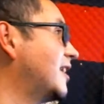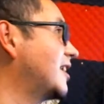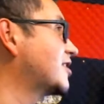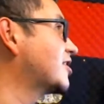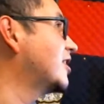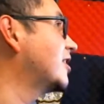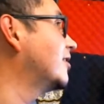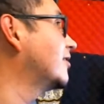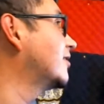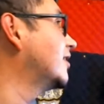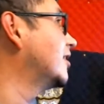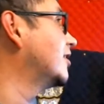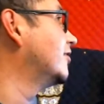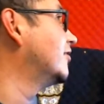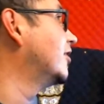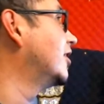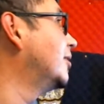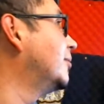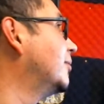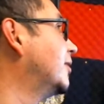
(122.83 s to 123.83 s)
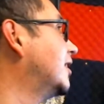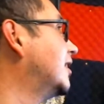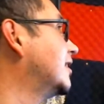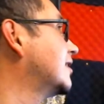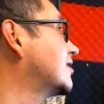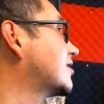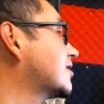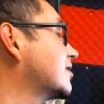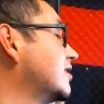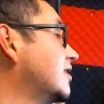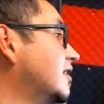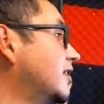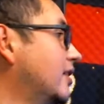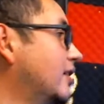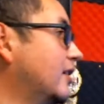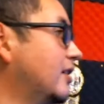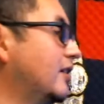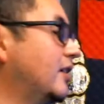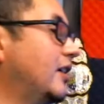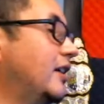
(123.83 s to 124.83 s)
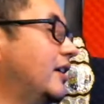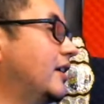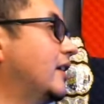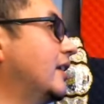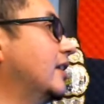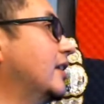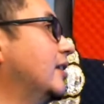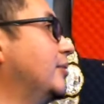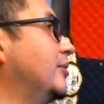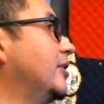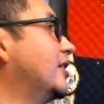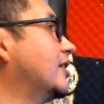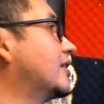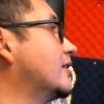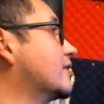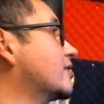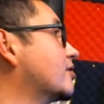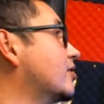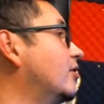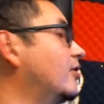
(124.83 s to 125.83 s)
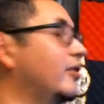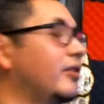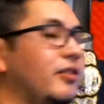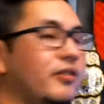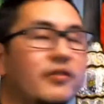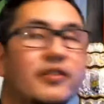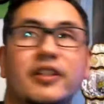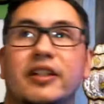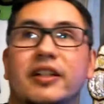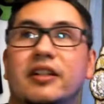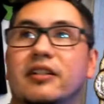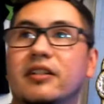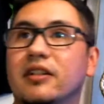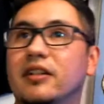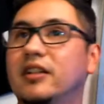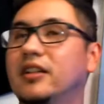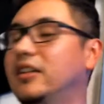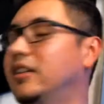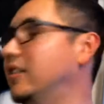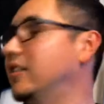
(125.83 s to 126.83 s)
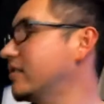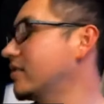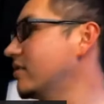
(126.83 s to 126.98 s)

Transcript: to that channel, thank you very much. And let me get this going over here